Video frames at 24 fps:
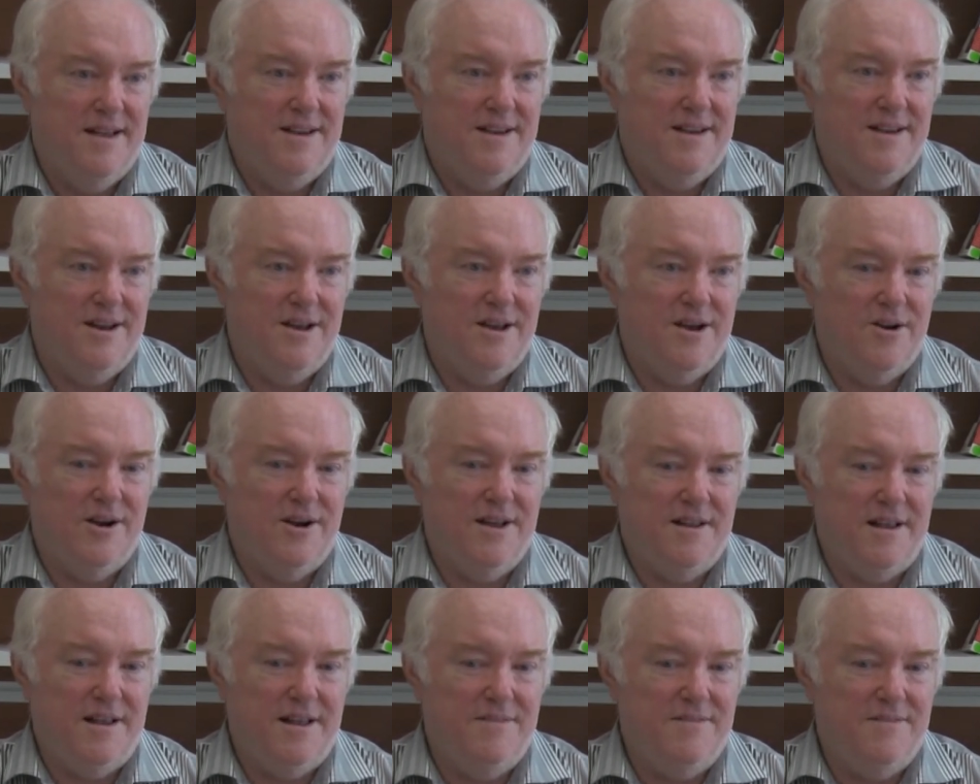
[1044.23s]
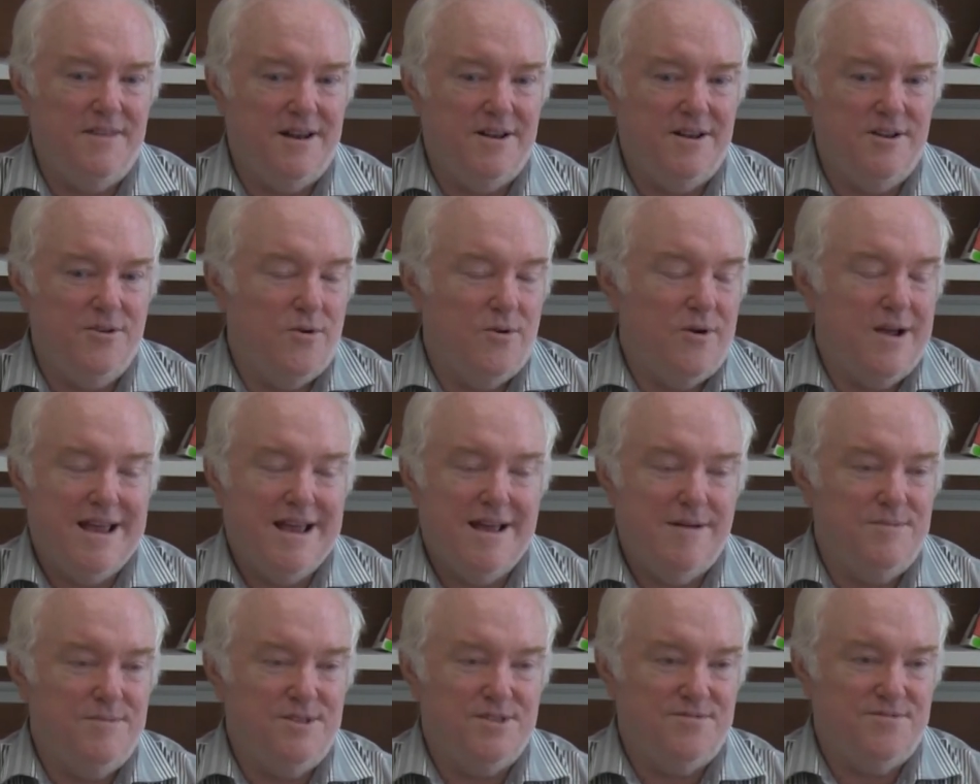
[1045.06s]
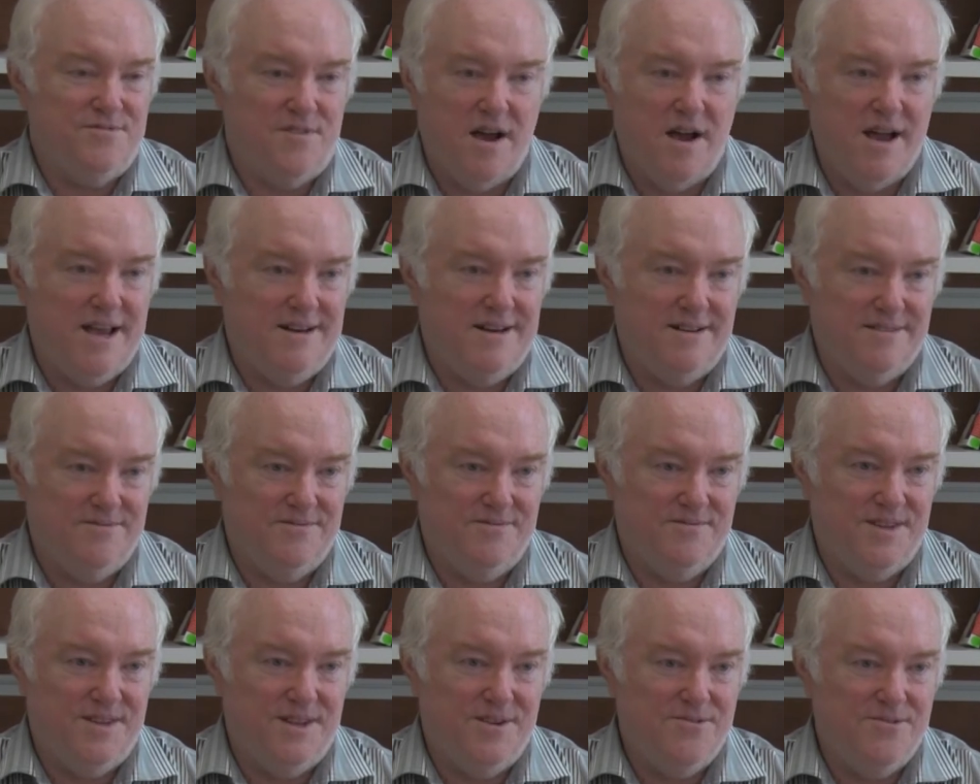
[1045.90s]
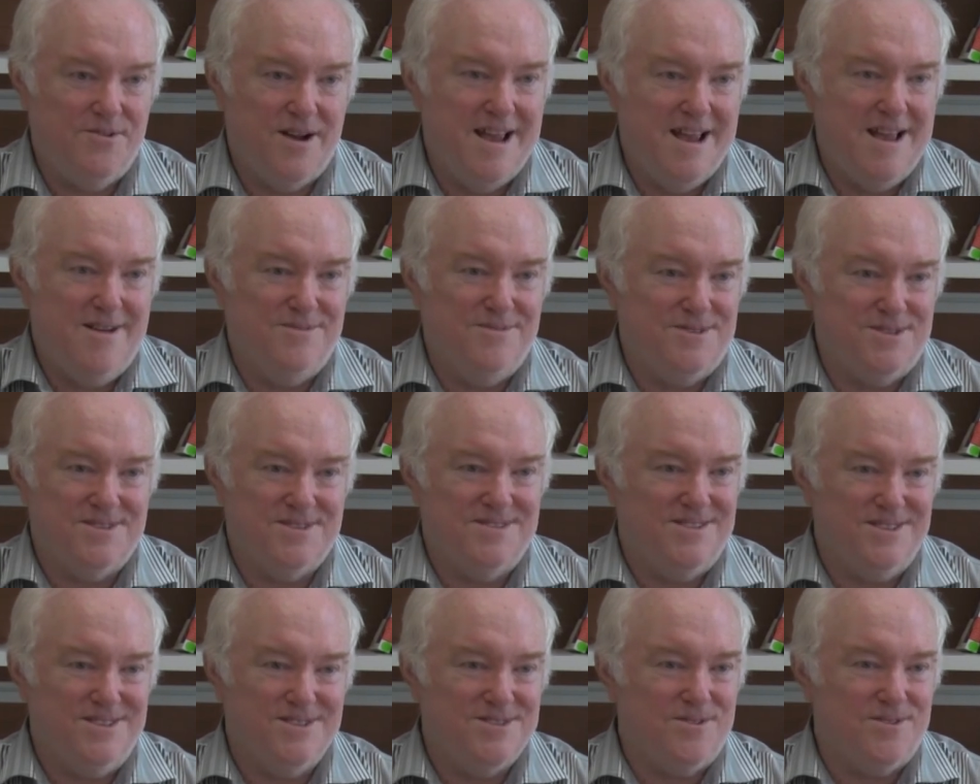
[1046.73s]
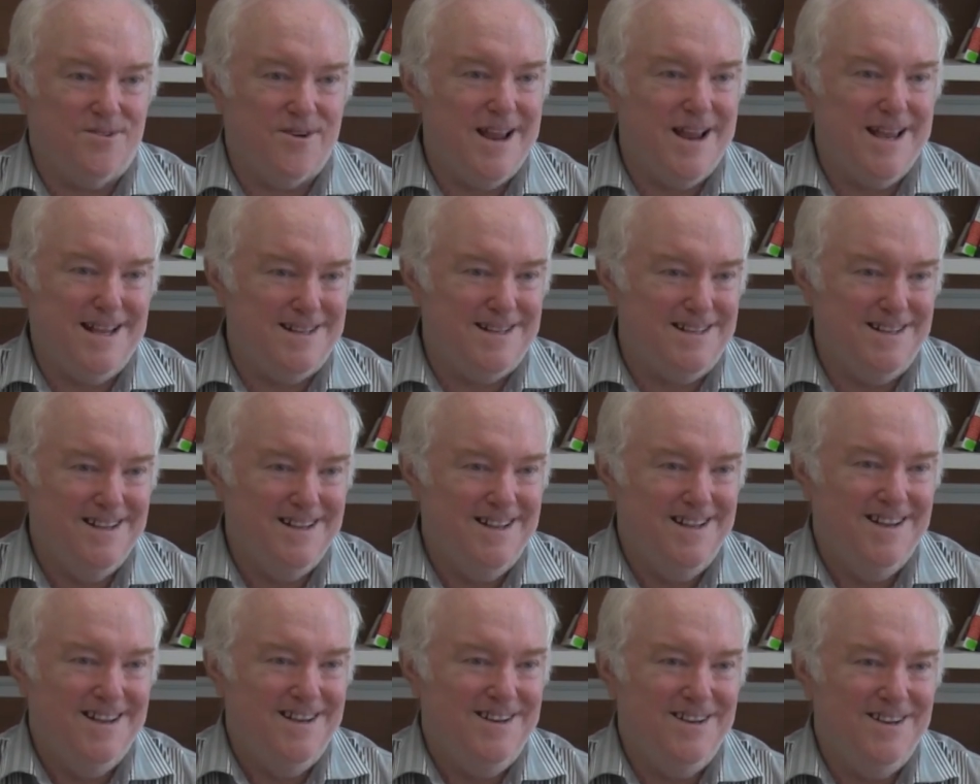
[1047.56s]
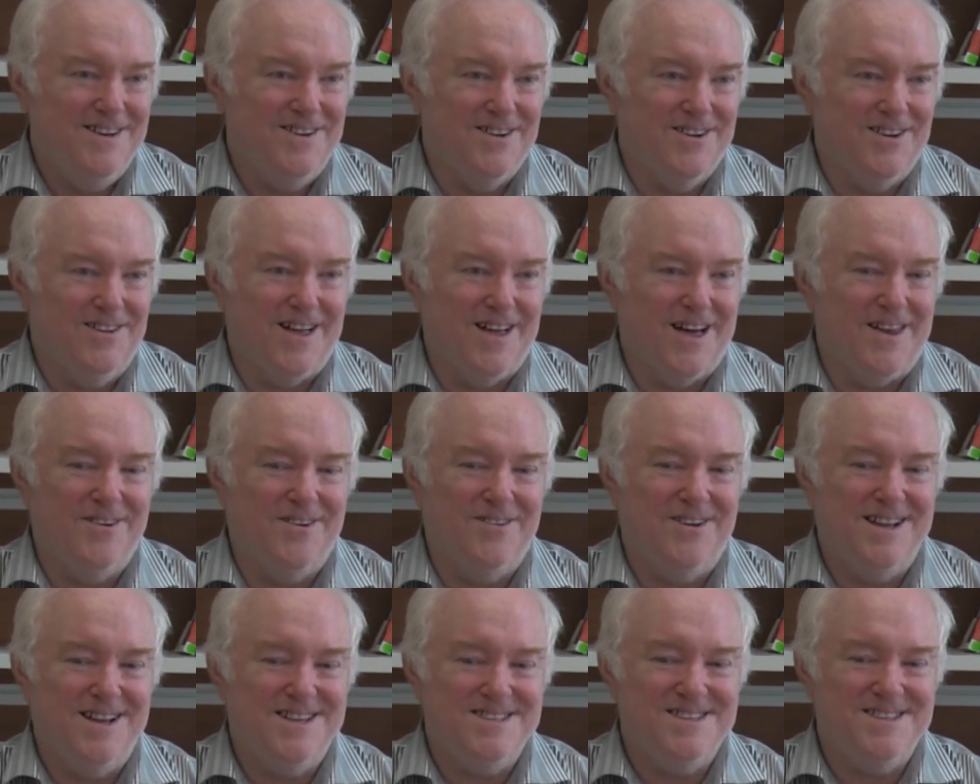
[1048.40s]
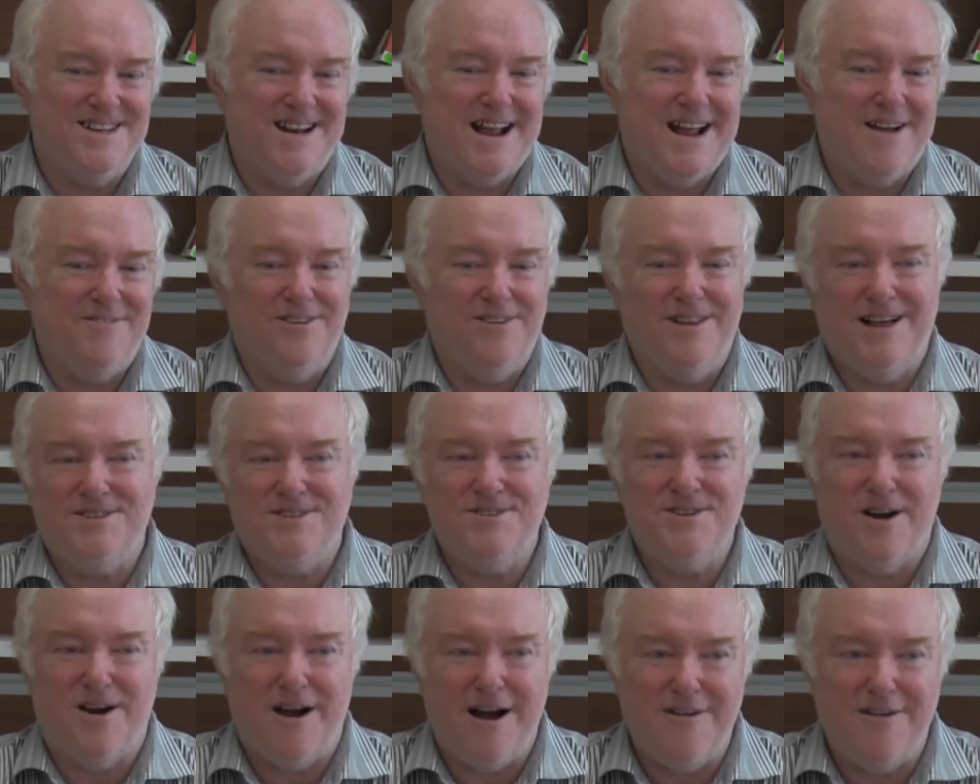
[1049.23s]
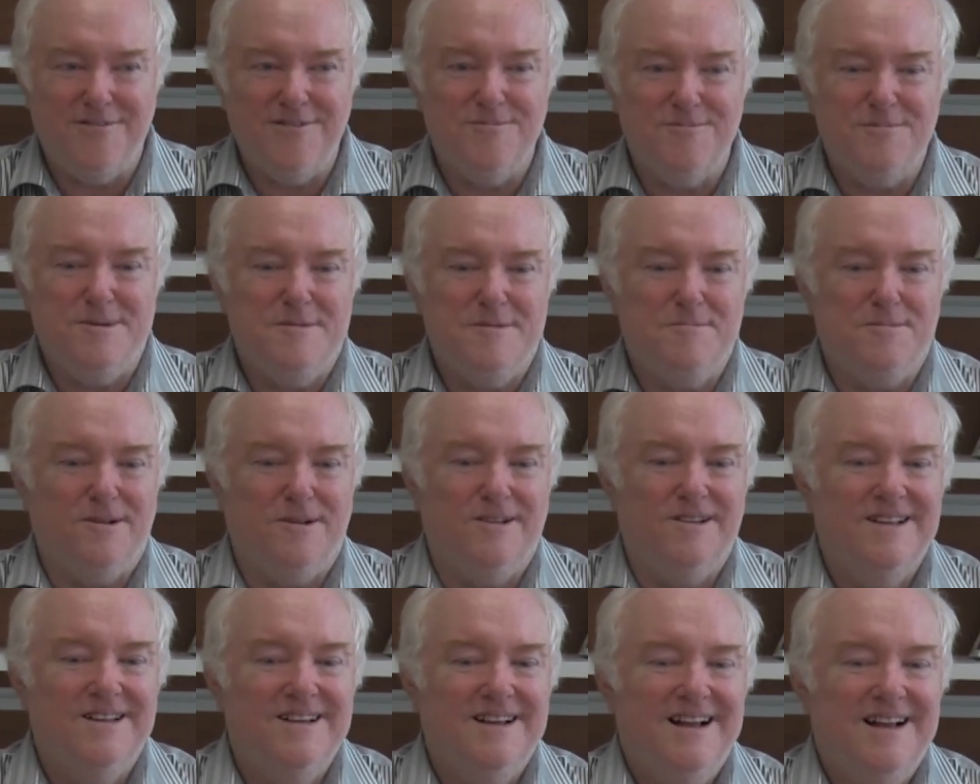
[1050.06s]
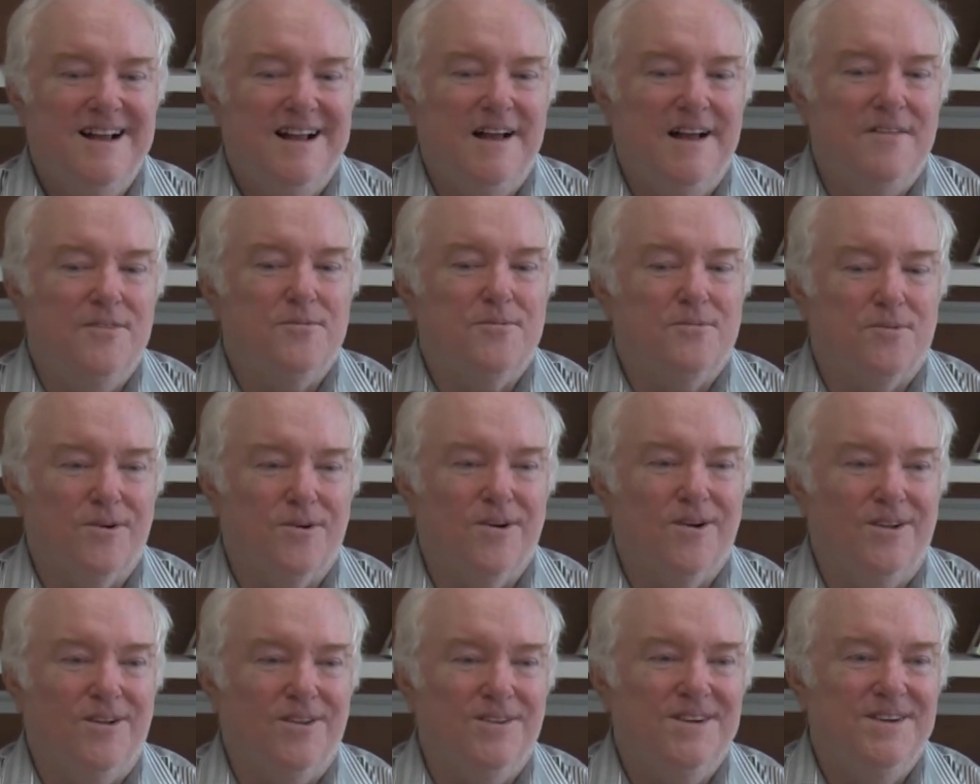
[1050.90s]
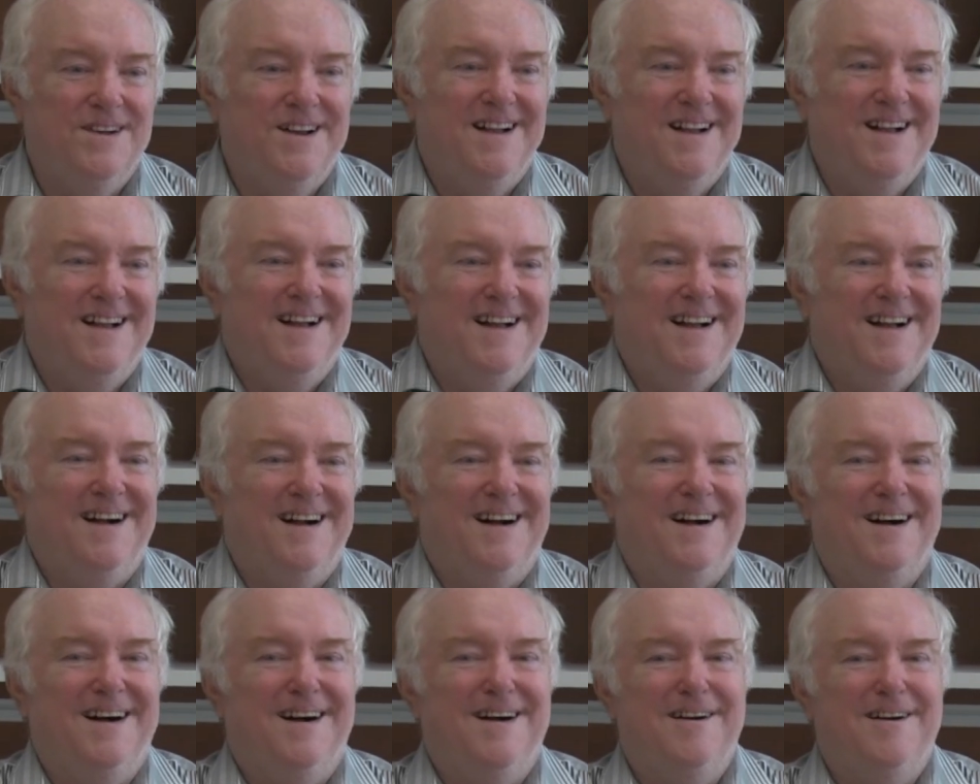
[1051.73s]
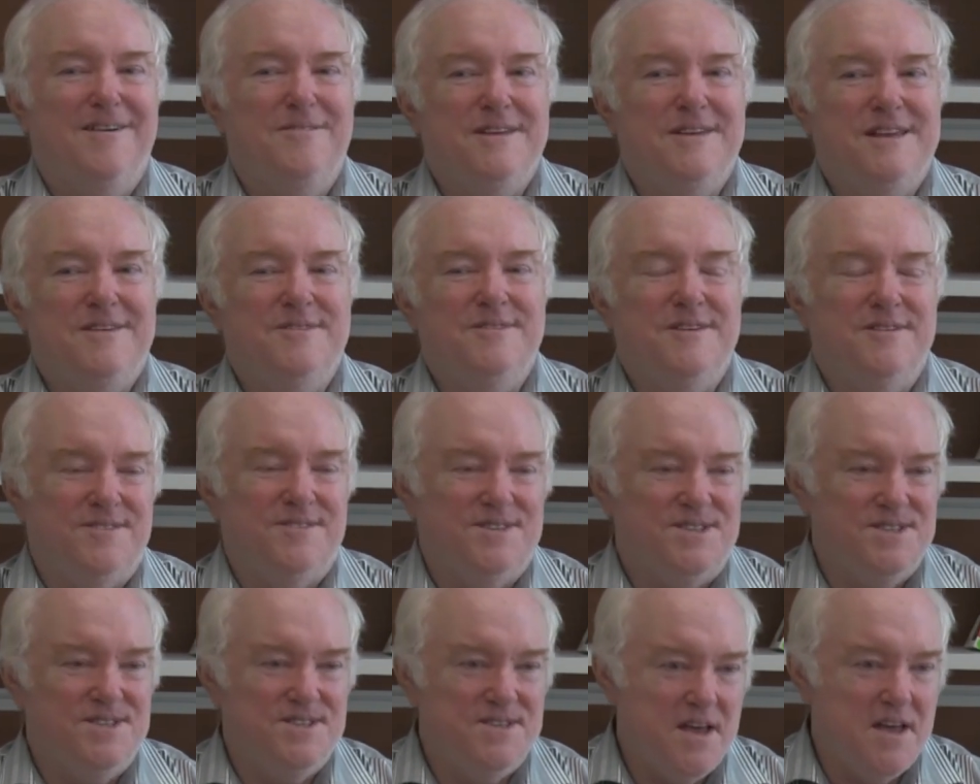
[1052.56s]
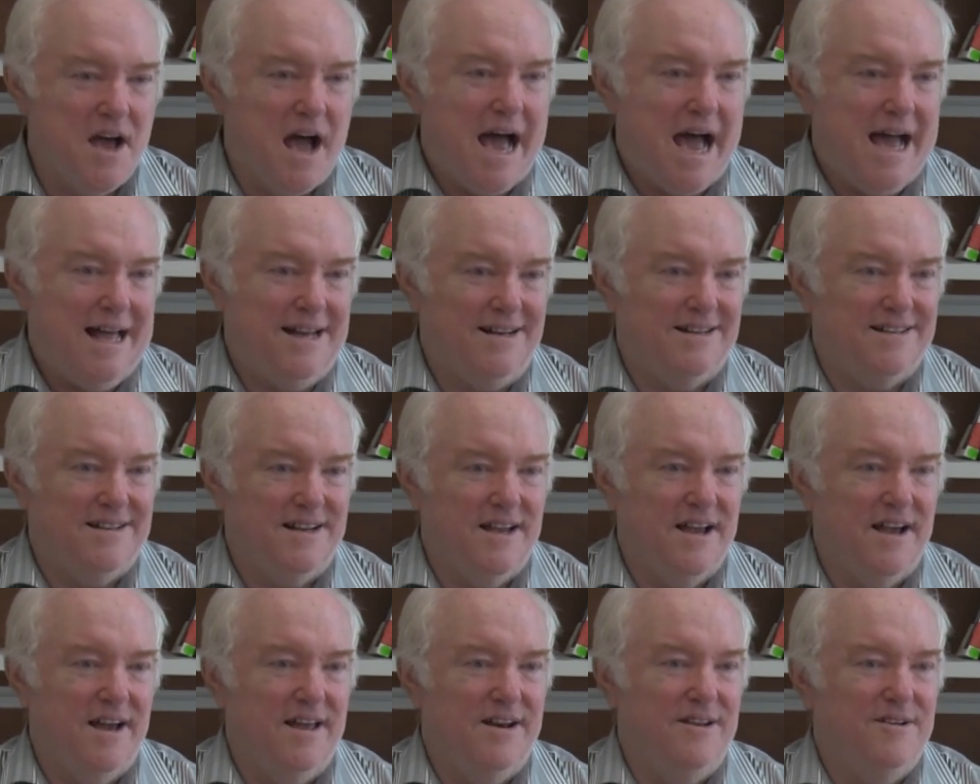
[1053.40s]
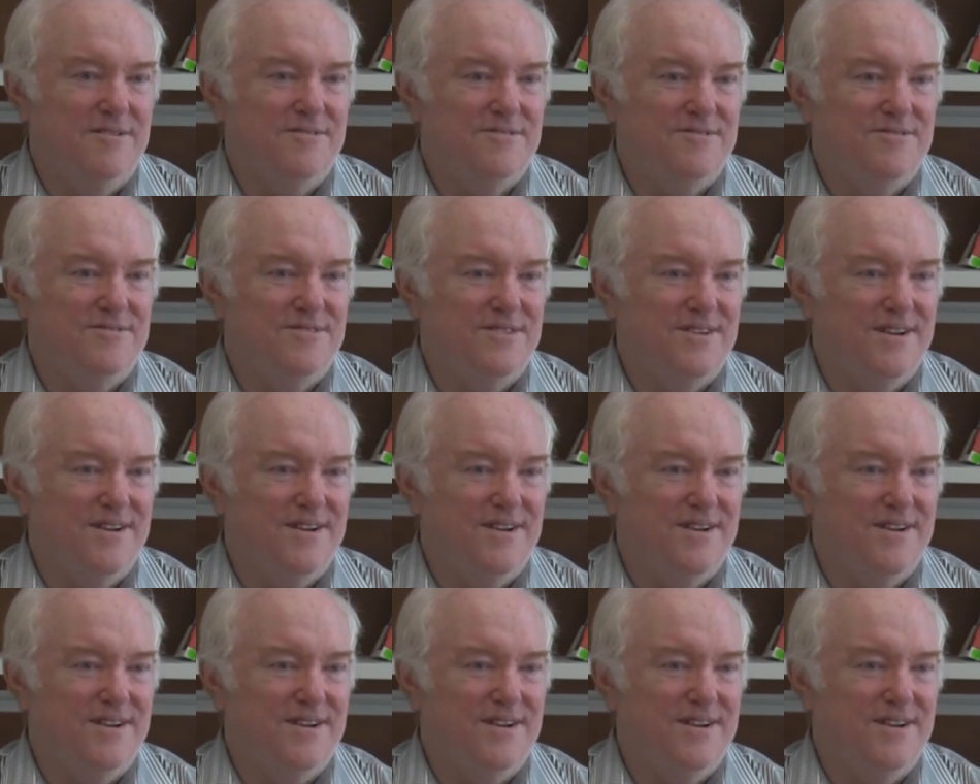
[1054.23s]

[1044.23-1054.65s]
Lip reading: and that who I am is fine, that who I am is great, in a lot of ways, that I have a lot to offer people and the world, even if it's not kind of,